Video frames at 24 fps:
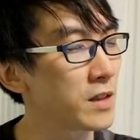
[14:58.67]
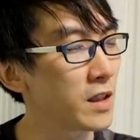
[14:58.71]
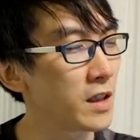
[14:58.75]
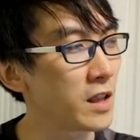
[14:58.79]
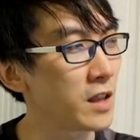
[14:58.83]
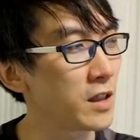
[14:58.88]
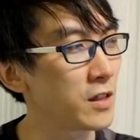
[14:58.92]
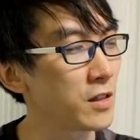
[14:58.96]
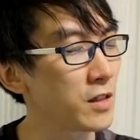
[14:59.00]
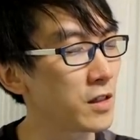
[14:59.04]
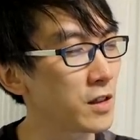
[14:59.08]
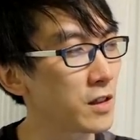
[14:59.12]

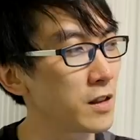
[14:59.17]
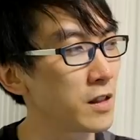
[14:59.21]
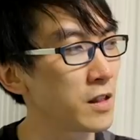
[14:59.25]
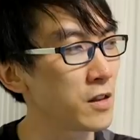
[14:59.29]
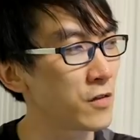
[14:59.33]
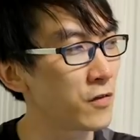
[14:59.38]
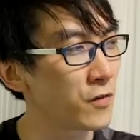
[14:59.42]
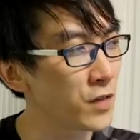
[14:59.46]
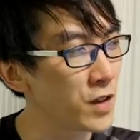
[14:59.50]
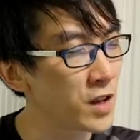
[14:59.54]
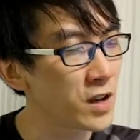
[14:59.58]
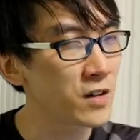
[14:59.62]
in, in
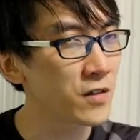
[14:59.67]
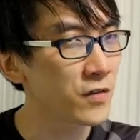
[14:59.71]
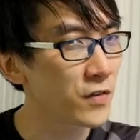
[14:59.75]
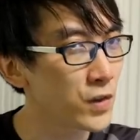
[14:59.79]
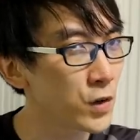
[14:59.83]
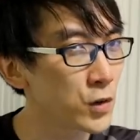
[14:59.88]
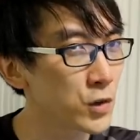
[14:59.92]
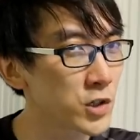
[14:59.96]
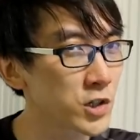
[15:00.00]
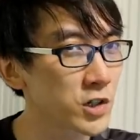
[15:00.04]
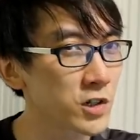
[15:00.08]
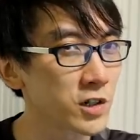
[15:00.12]
the near
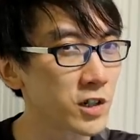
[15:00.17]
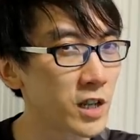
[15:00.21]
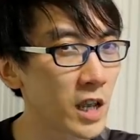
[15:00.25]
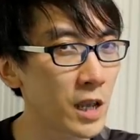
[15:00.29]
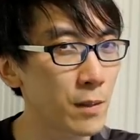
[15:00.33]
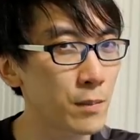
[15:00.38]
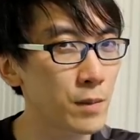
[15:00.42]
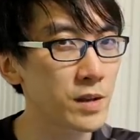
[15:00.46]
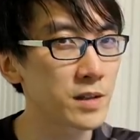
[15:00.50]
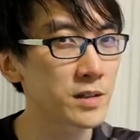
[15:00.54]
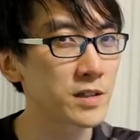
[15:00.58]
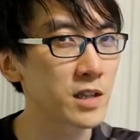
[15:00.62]
future,
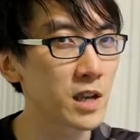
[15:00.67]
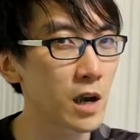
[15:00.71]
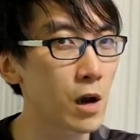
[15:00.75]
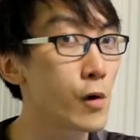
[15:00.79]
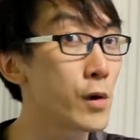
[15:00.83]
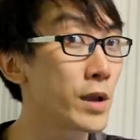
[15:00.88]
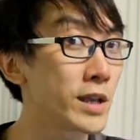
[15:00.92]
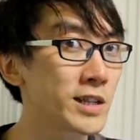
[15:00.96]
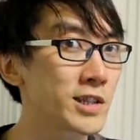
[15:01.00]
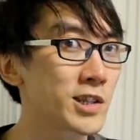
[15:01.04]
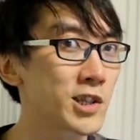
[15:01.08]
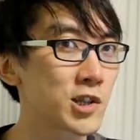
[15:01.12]
gaming is
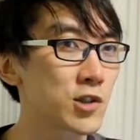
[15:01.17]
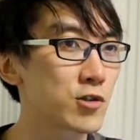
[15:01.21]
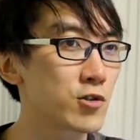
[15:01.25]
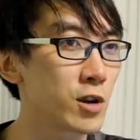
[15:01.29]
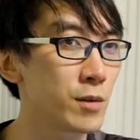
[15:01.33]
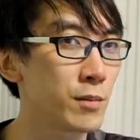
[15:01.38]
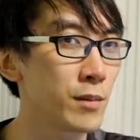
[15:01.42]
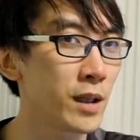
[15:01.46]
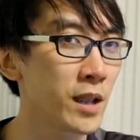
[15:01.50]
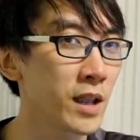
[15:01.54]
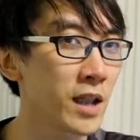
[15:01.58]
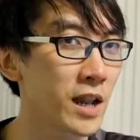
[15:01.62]
going
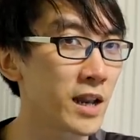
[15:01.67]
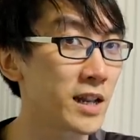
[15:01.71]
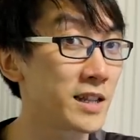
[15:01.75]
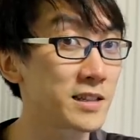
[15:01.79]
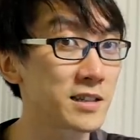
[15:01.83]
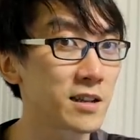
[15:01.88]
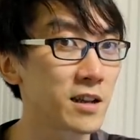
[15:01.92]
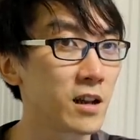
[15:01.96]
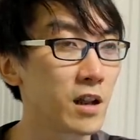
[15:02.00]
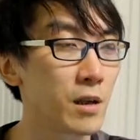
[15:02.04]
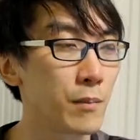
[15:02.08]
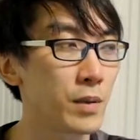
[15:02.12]
streaming and it's
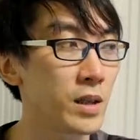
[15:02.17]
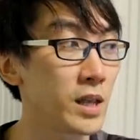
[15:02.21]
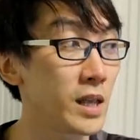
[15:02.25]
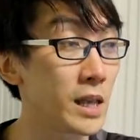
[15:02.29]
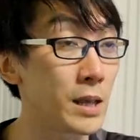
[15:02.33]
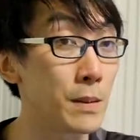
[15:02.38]
going to be